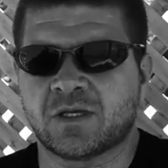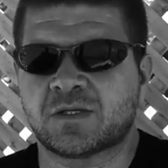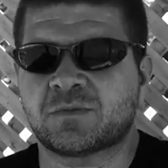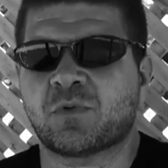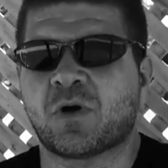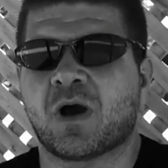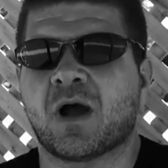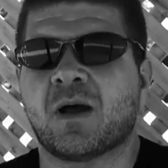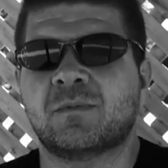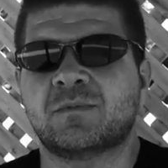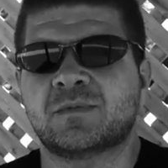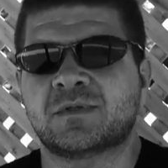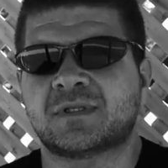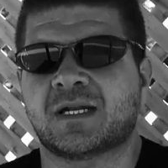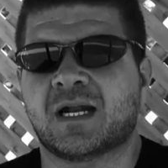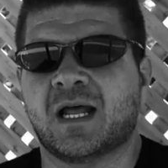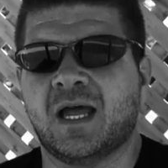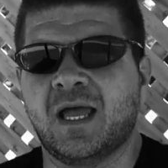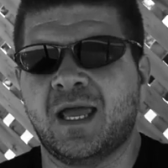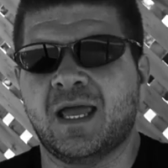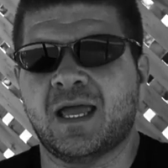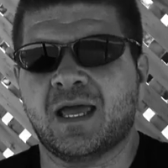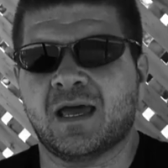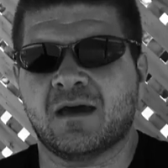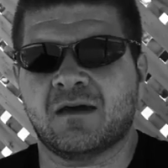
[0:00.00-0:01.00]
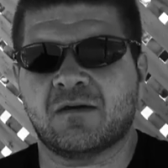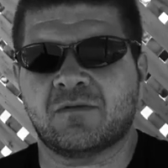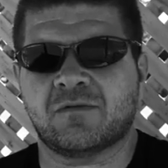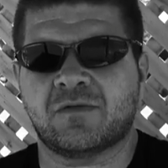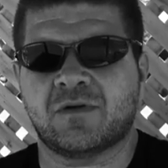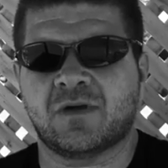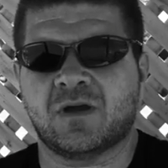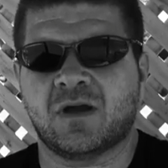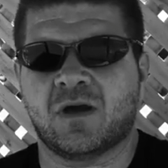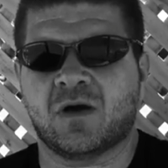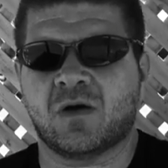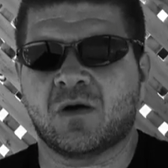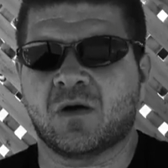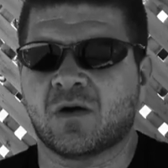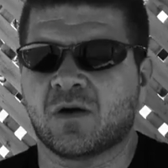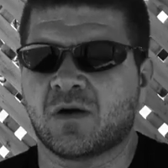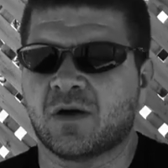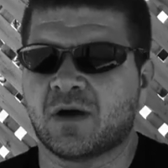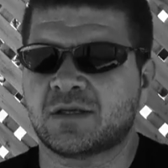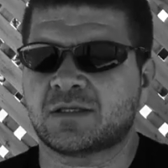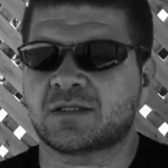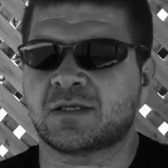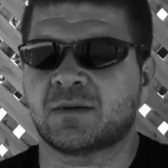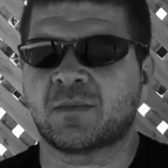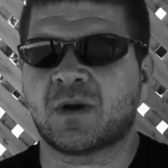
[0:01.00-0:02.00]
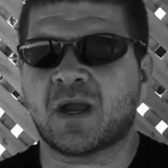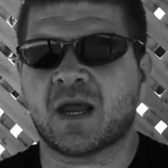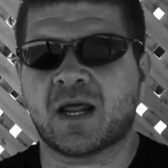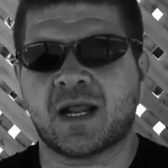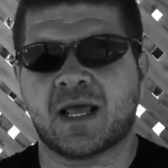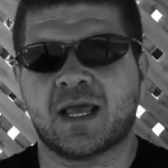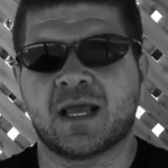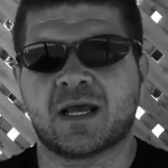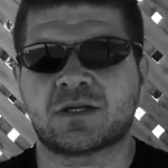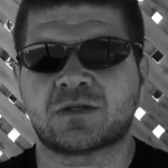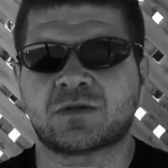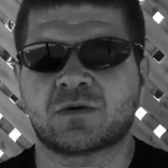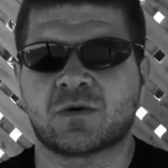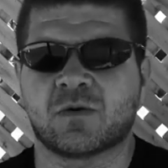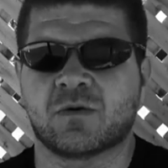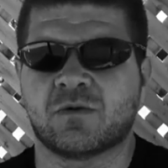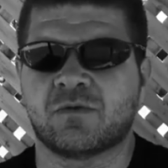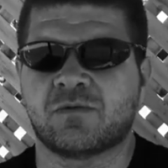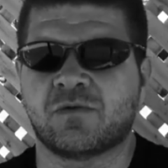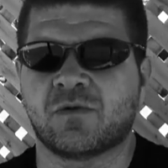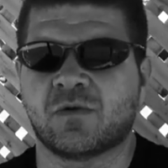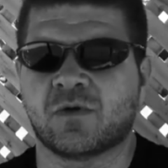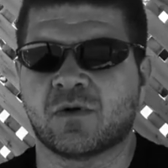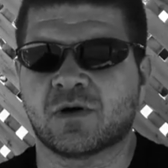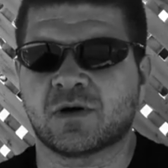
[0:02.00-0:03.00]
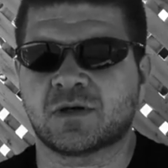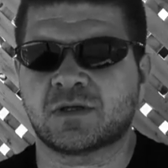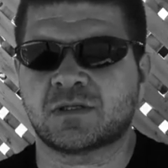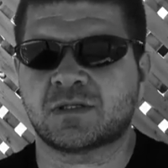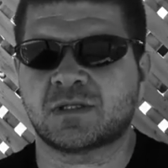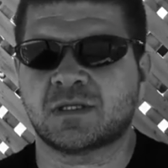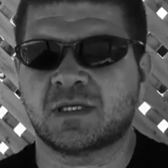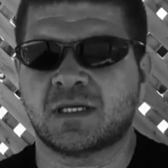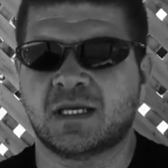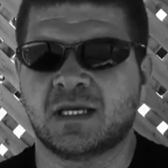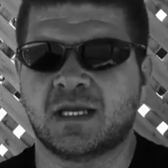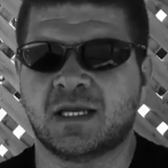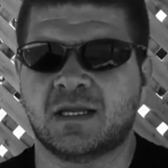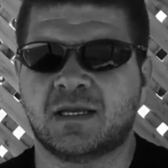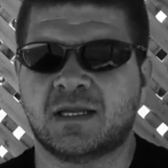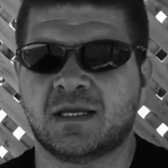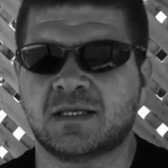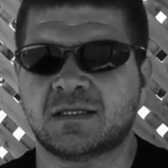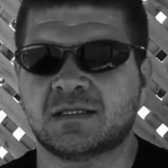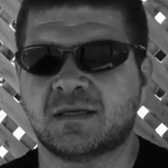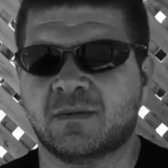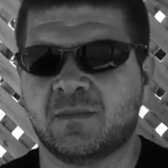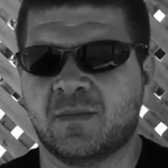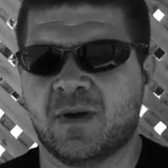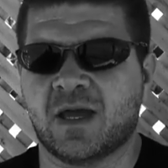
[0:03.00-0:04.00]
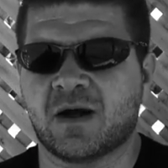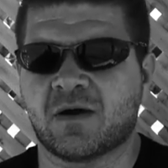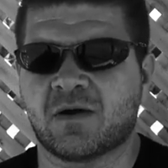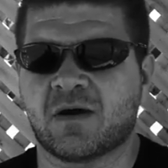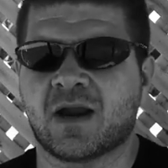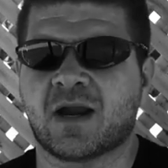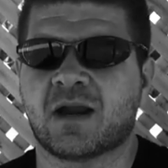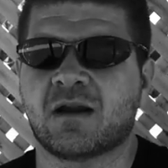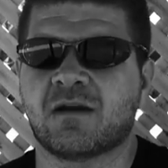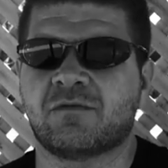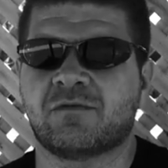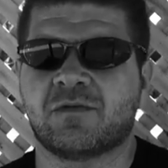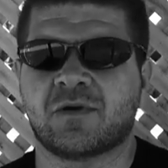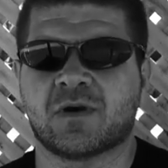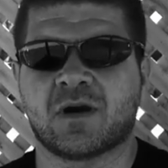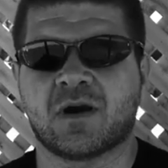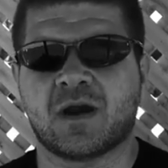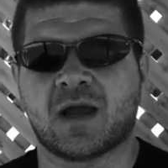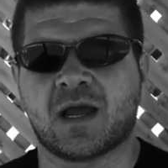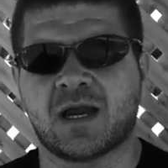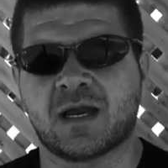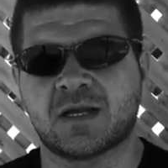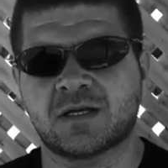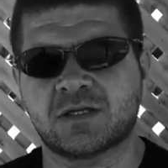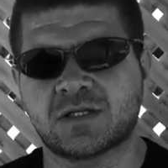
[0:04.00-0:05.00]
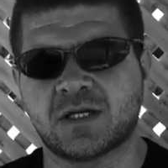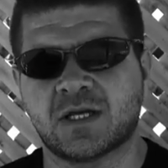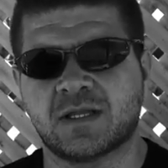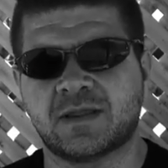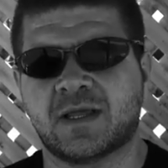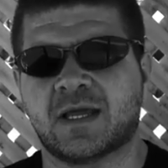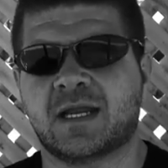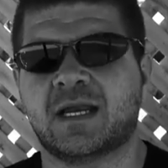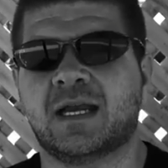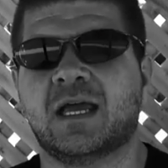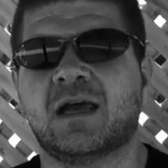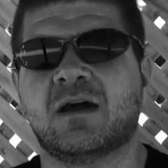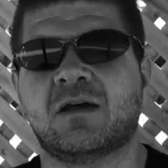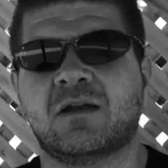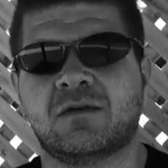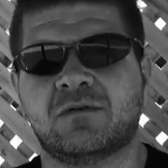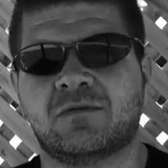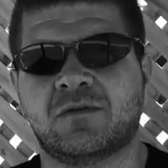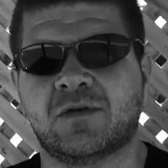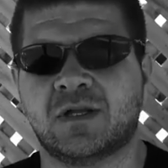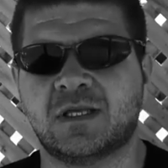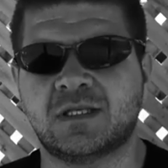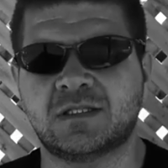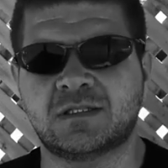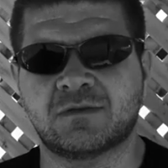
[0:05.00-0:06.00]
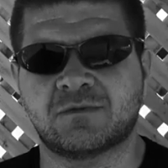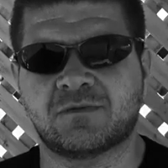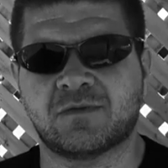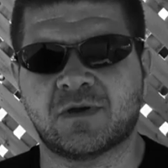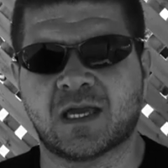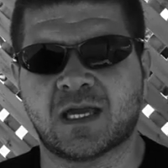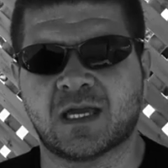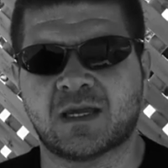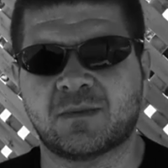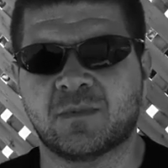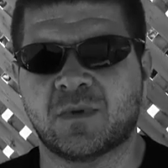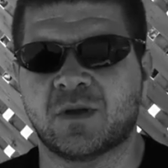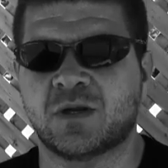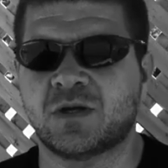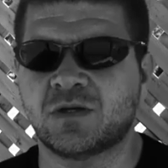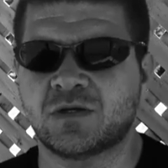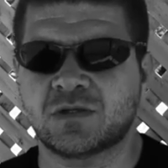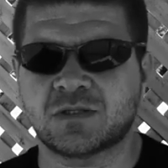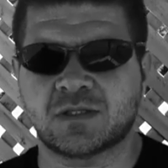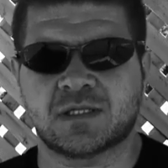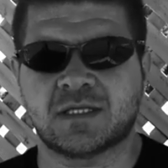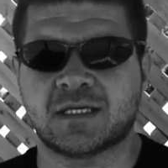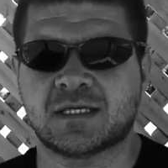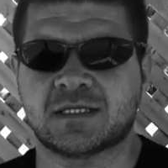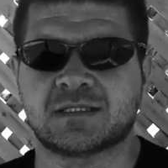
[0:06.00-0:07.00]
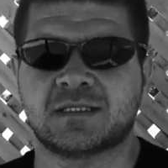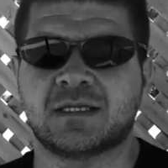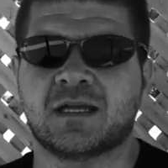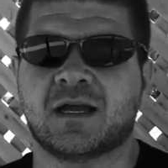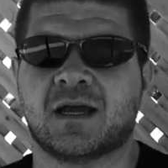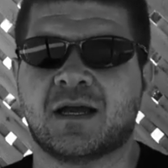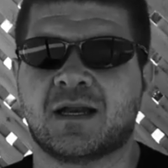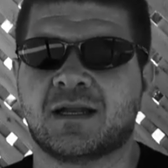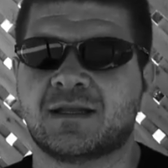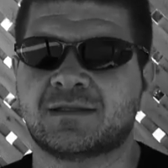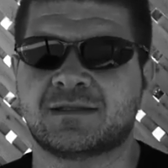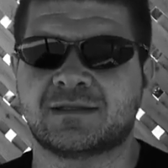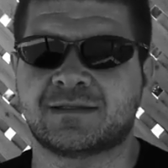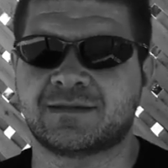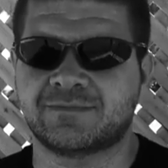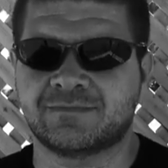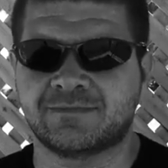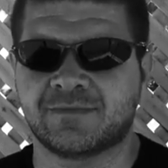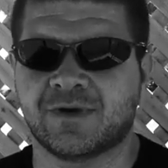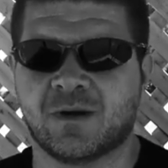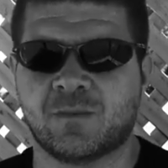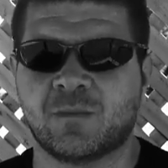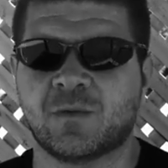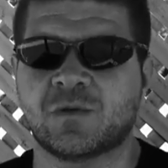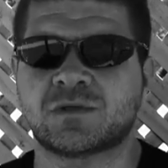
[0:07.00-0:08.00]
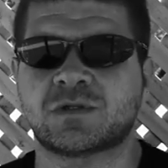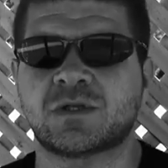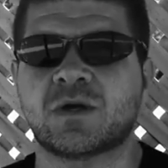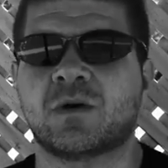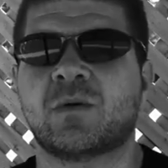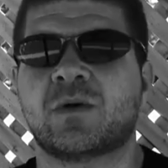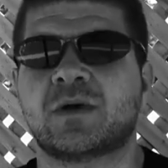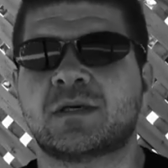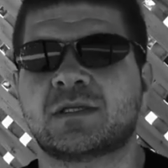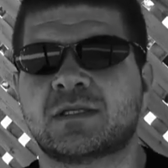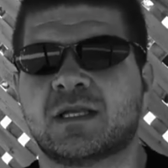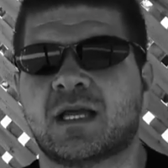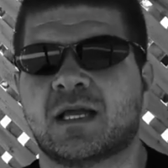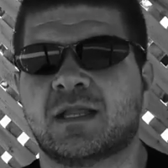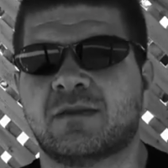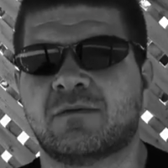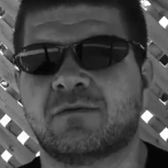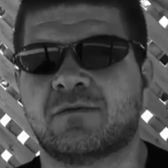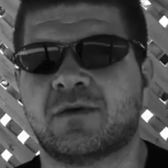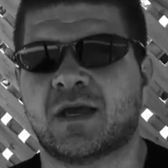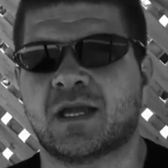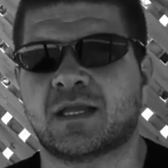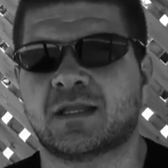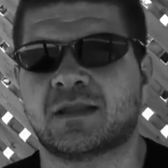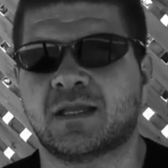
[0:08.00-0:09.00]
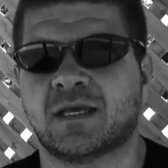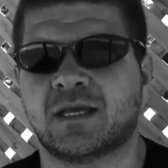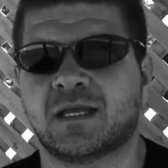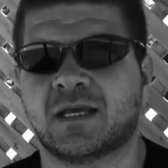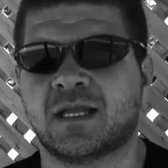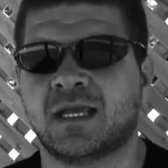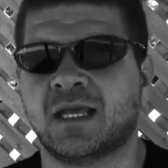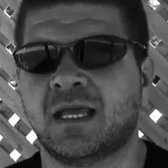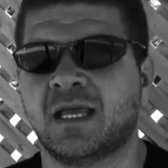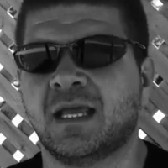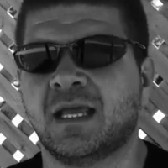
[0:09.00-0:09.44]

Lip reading: problems that I have are some kind of external force. It doesn't matter. I got to figure out how to shut that down if it is the fact, but usually it's not. It's almost always not the fact that